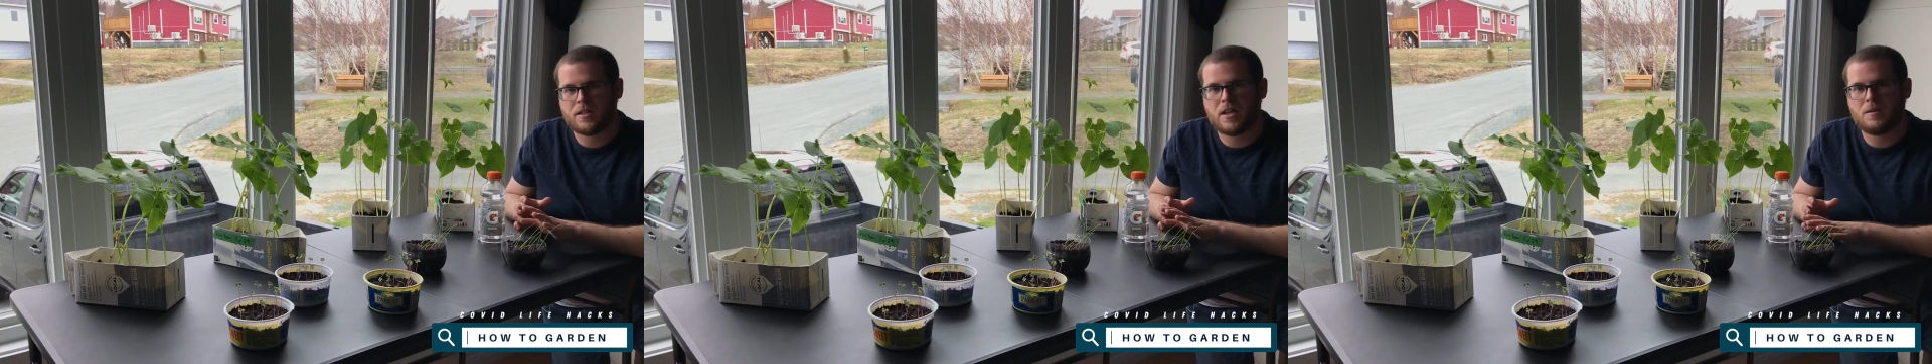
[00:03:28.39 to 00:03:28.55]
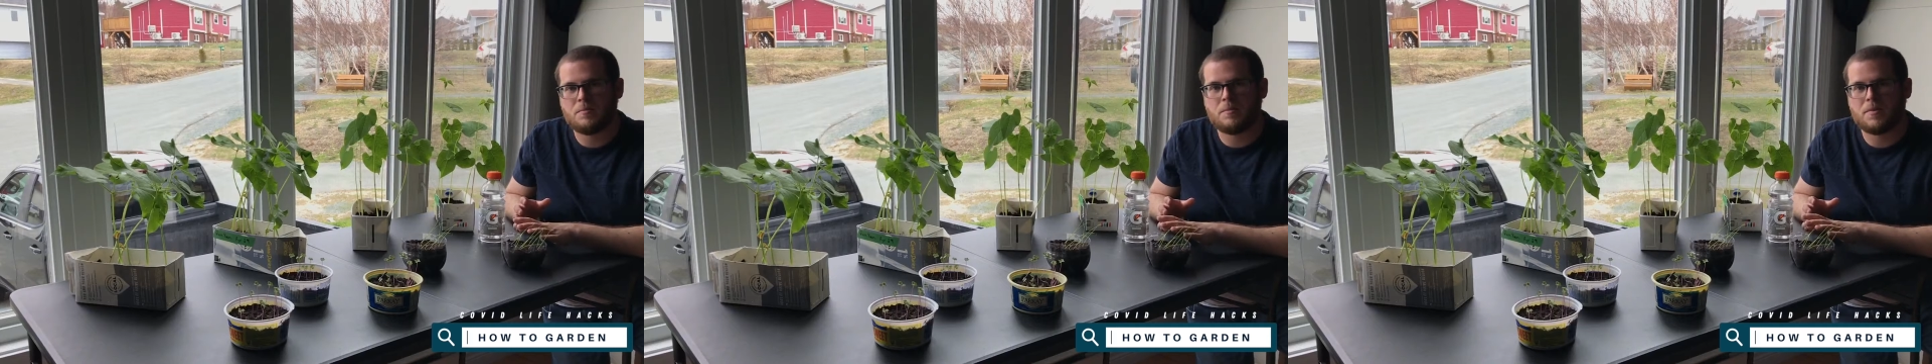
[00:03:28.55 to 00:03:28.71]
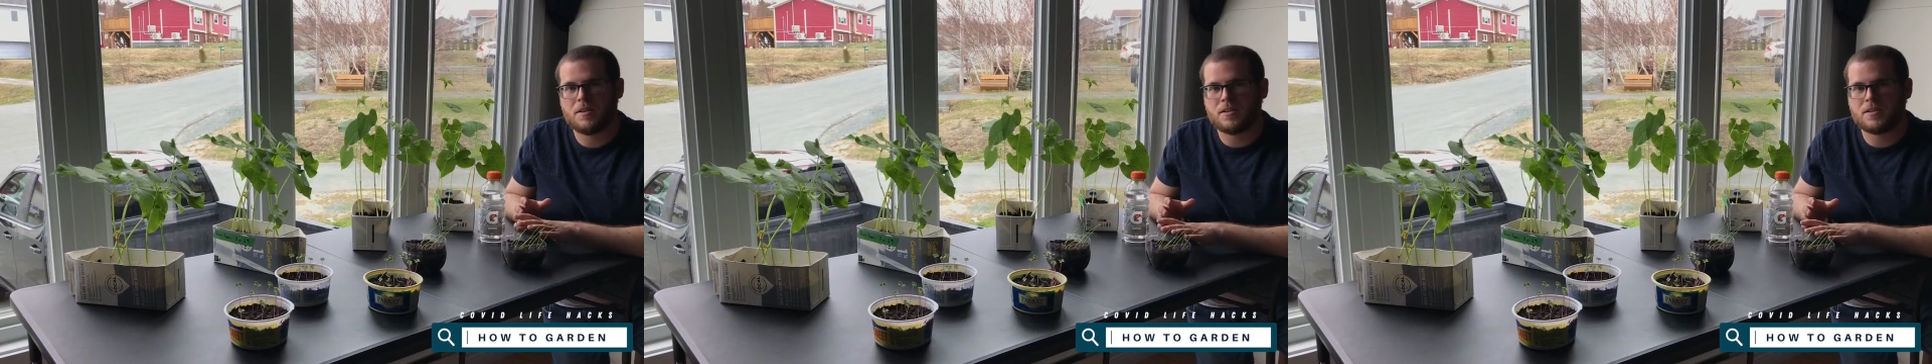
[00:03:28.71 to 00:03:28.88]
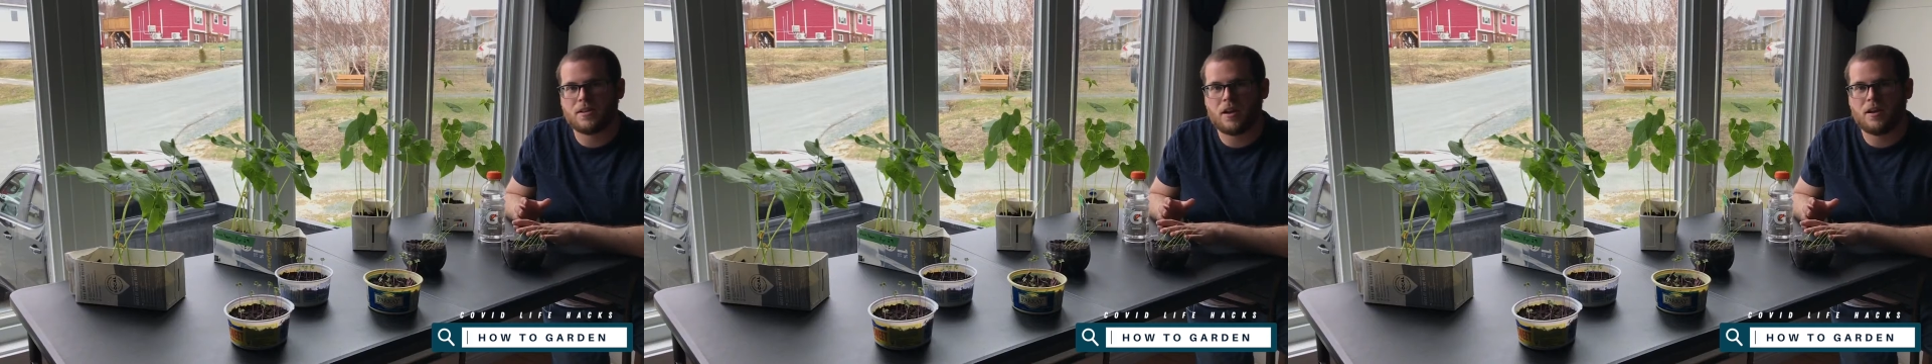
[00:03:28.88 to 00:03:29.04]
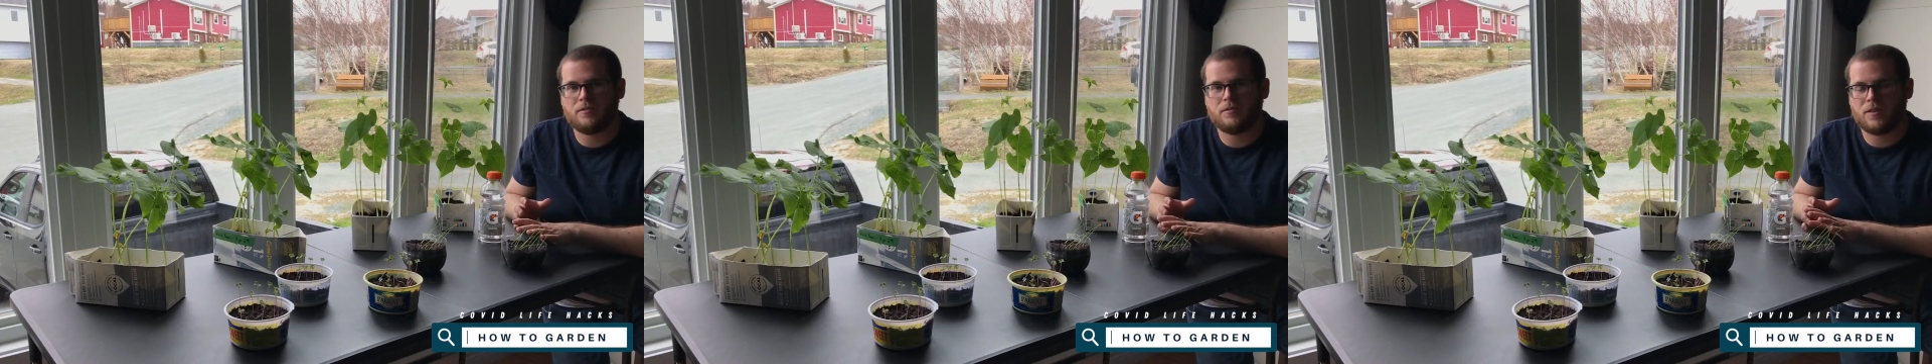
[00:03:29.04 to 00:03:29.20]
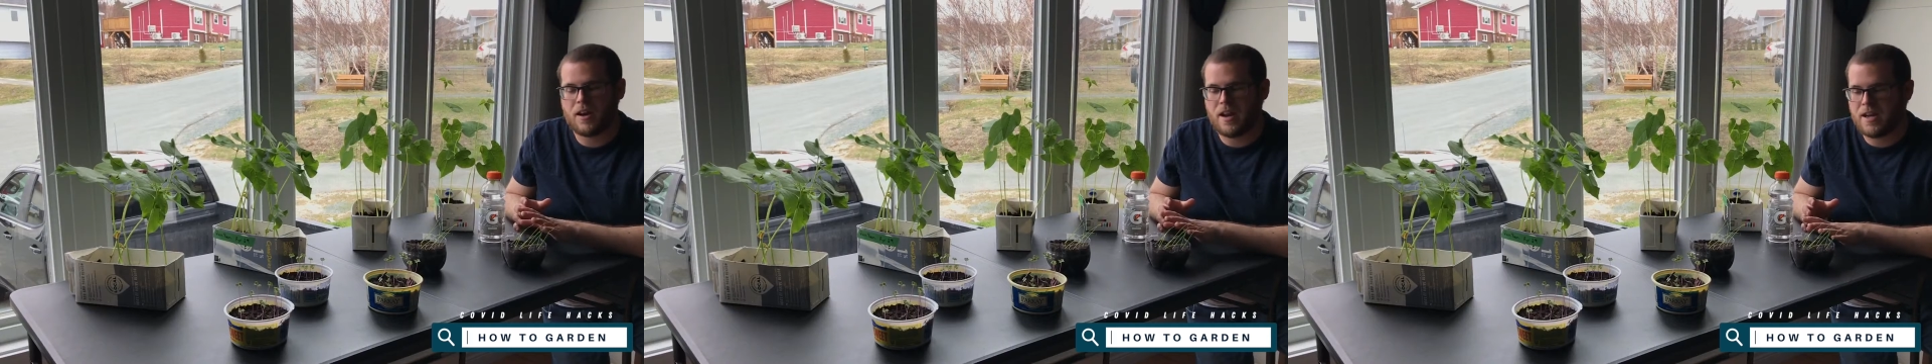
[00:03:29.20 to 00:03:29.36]
keep
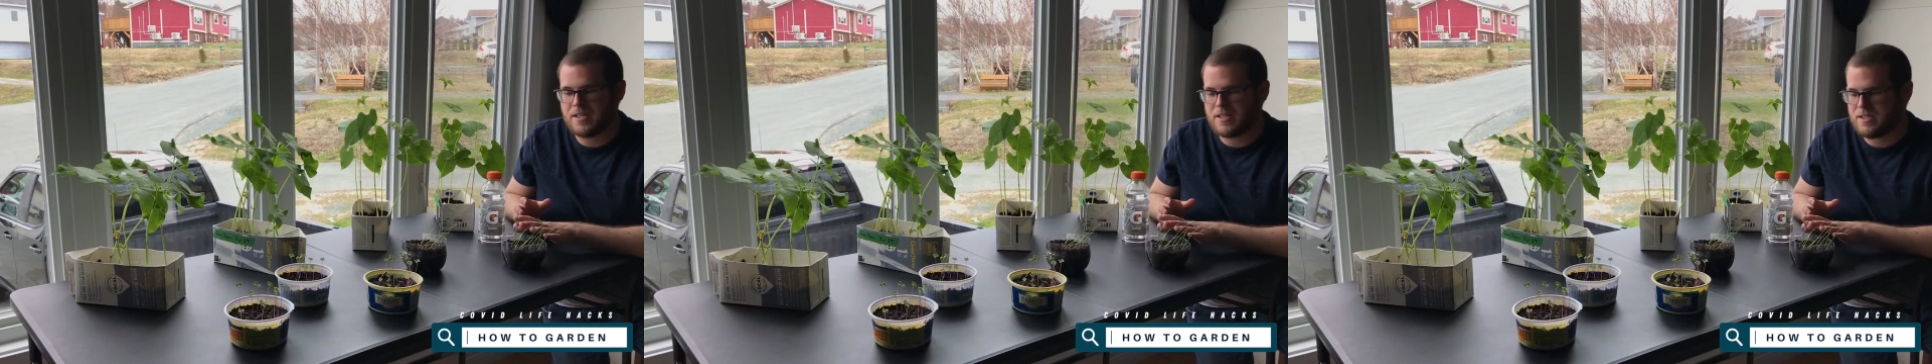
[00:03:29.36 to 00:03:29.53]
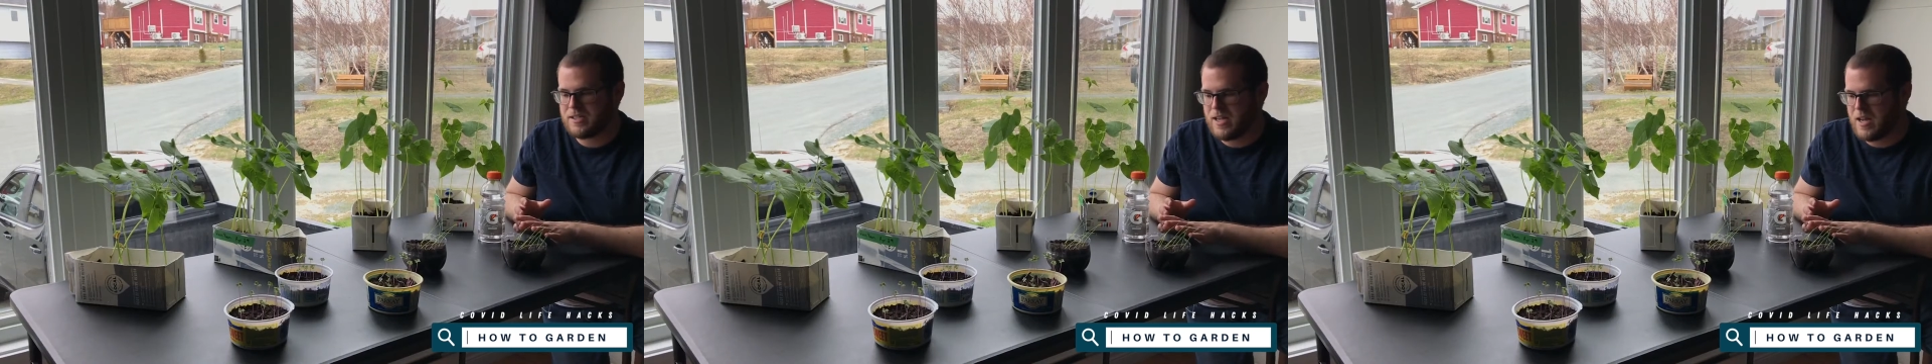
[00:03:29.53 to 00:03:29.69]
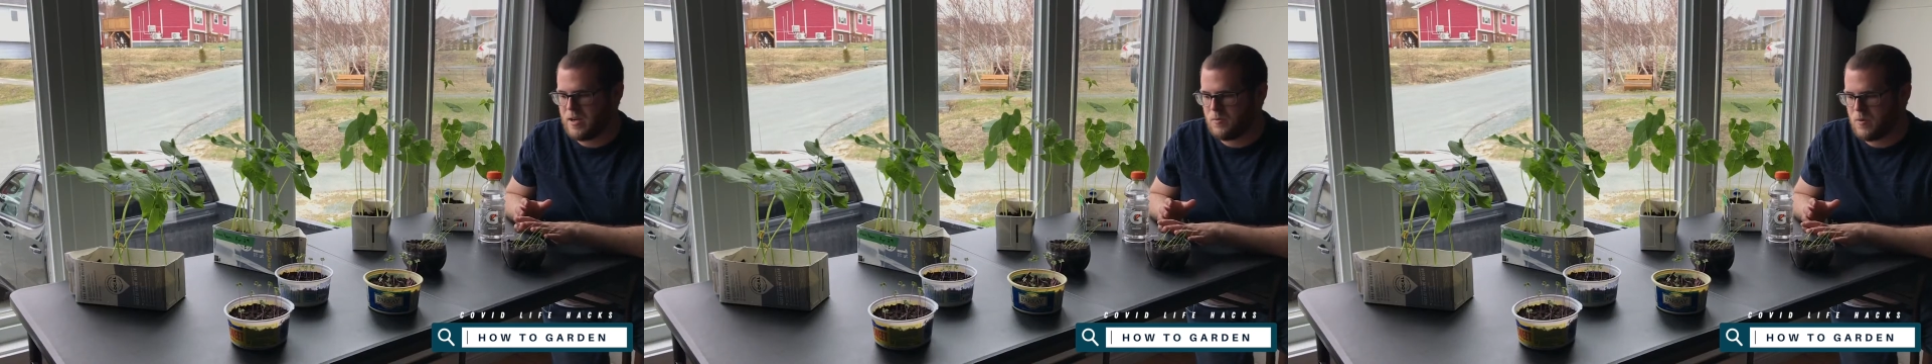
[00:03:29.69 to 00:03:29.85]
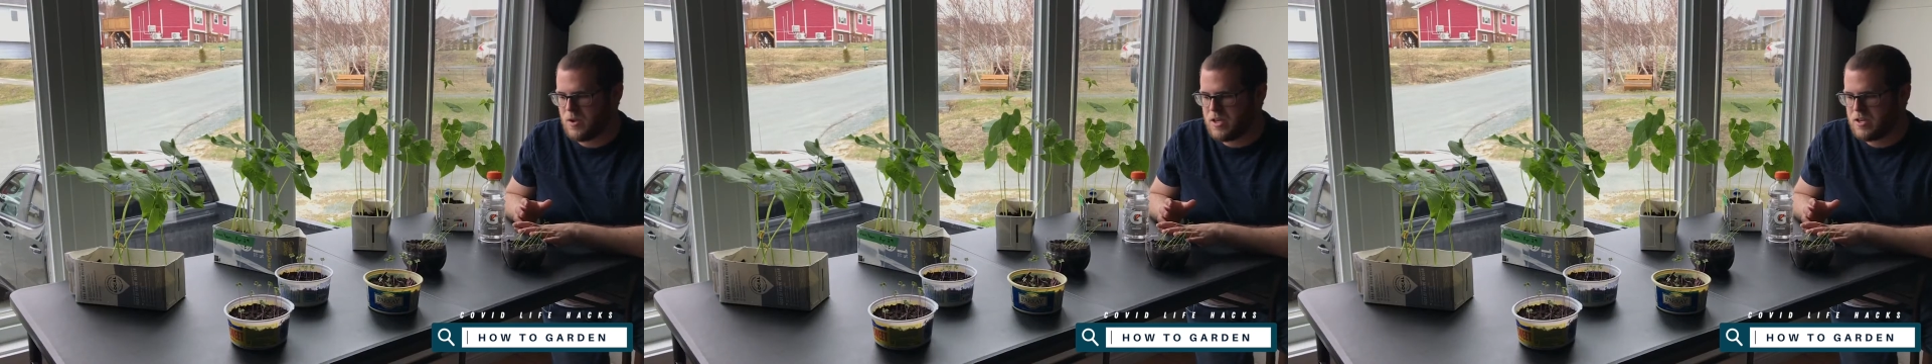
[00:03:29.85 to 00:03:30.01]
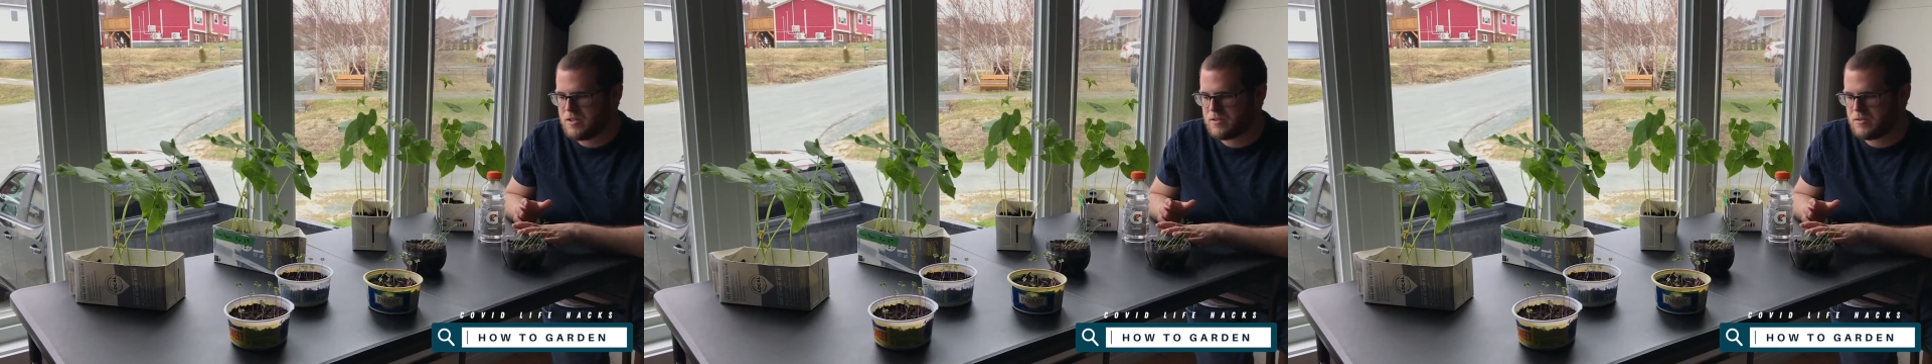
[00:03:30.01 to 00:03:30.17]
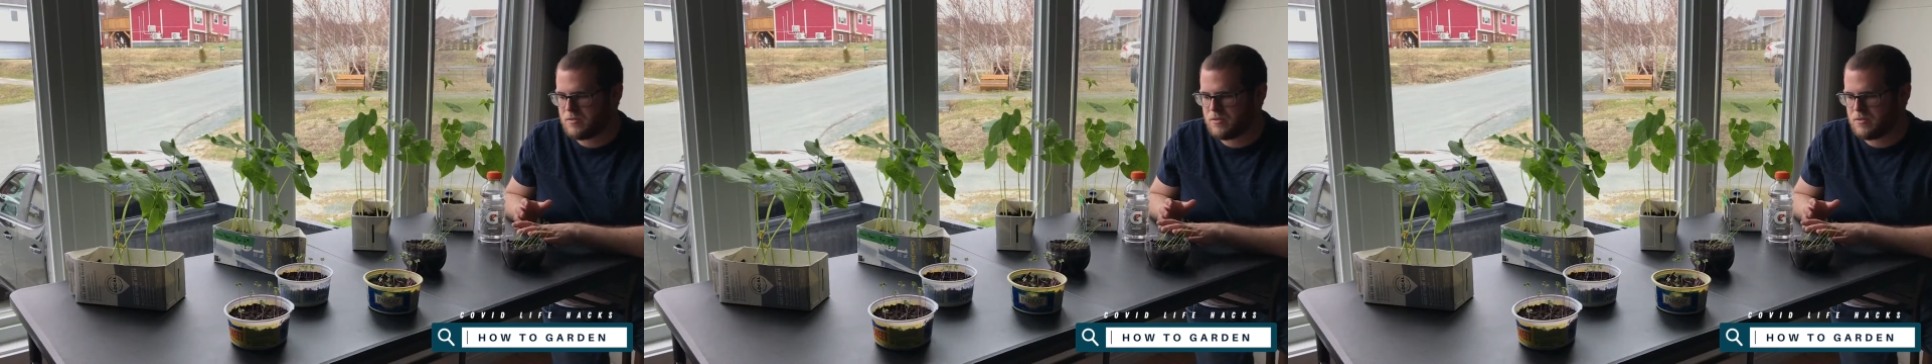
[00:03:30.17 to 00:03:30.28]
inside for 8 to 10 weeks,